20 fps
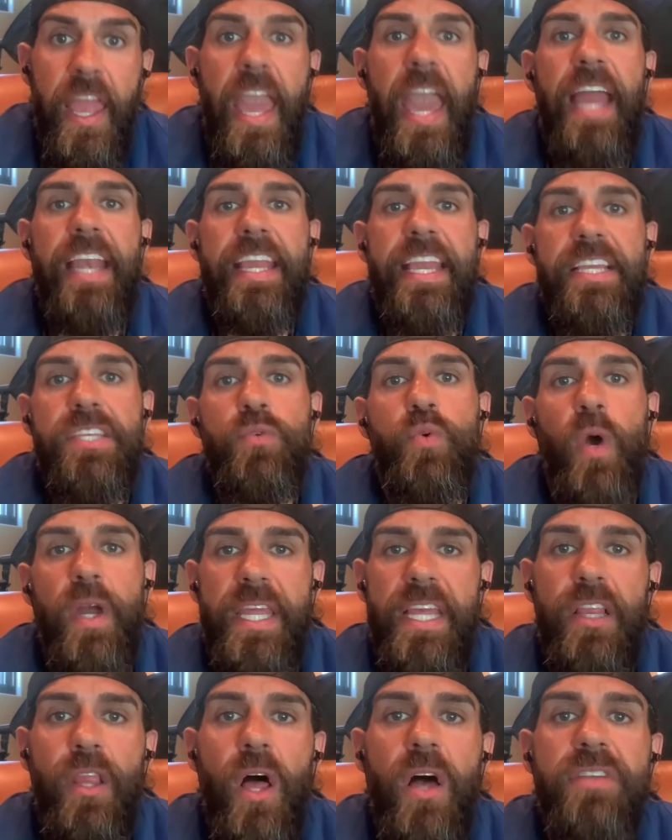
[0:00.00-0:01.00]
And guess what?
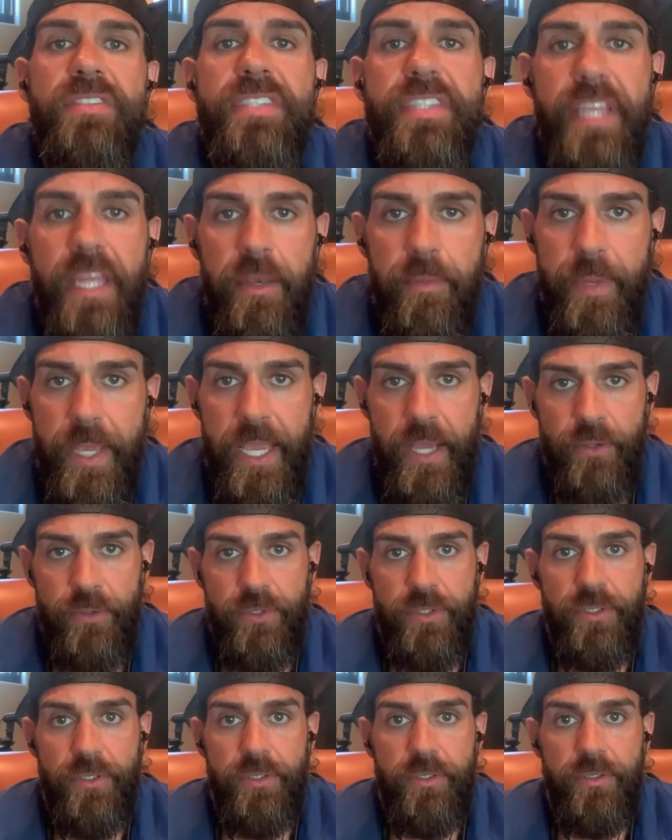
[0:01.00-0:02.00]
He lost 10
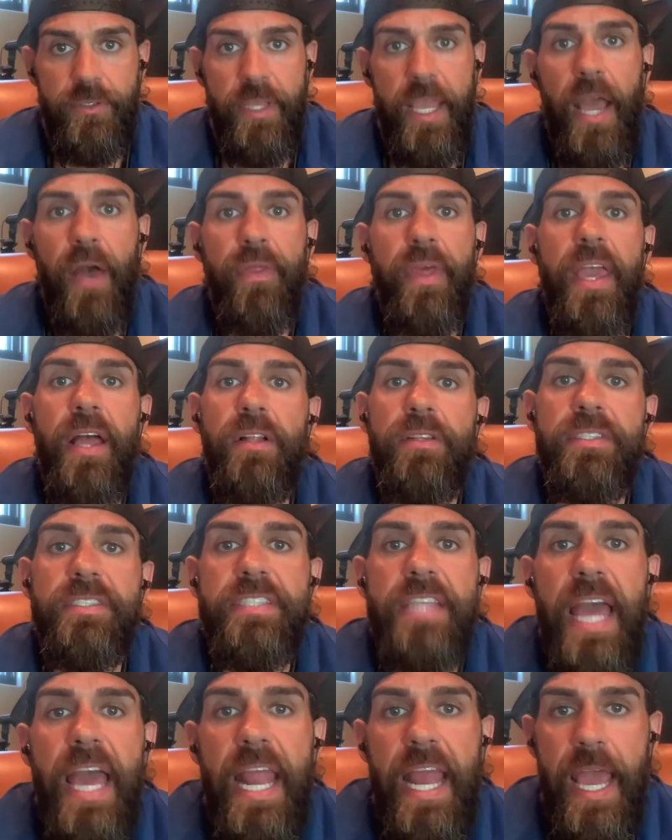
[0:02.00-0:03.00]
pounds. How the hell does
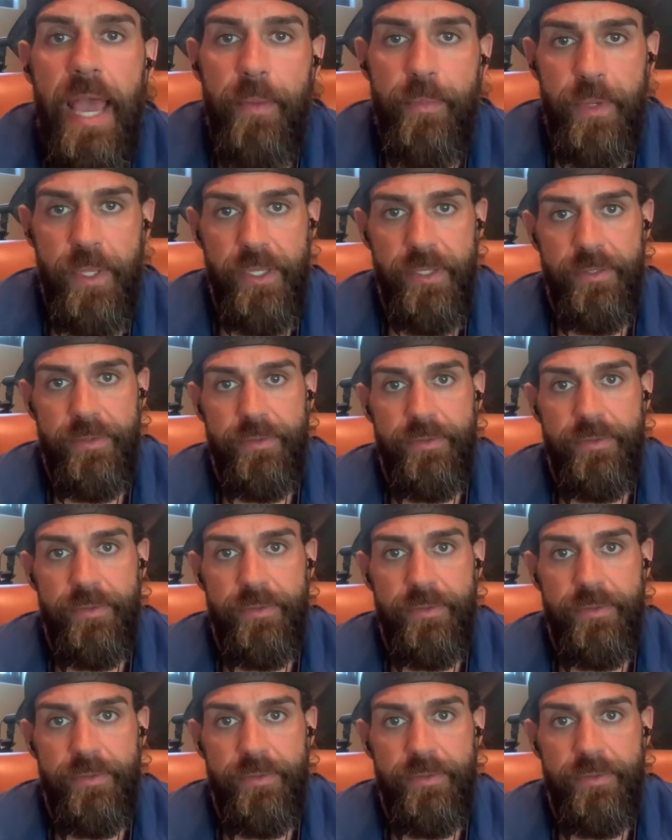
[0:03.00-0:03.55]
that happen?